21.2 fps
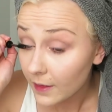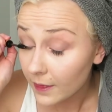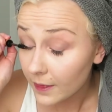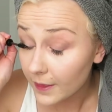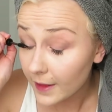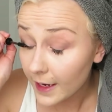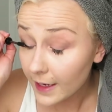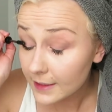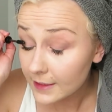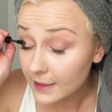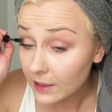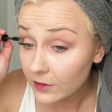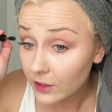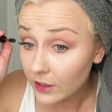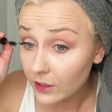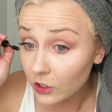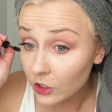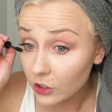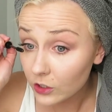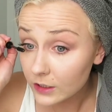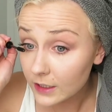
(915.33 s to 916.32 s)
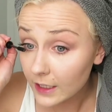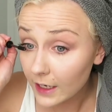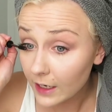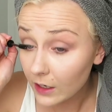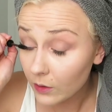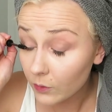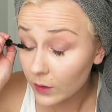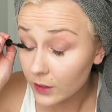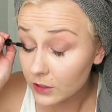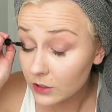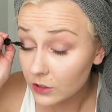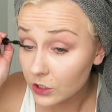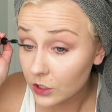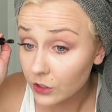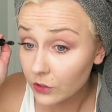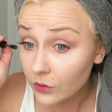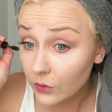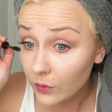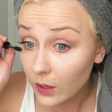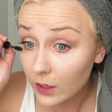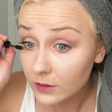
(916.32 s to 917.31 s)
that's how the girl's hair was
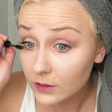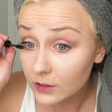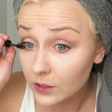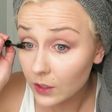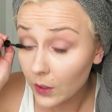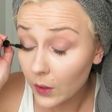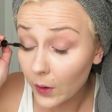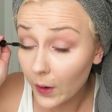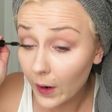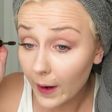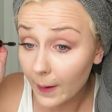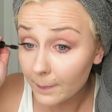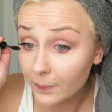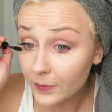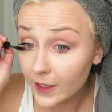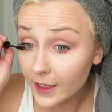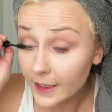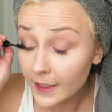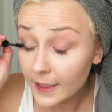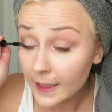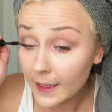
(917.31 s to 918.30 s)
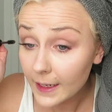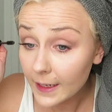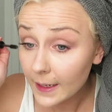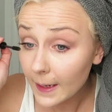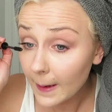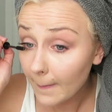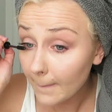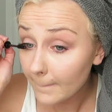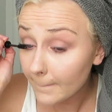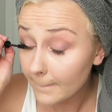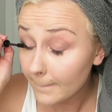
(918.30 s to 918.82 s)
too. So I'm thinking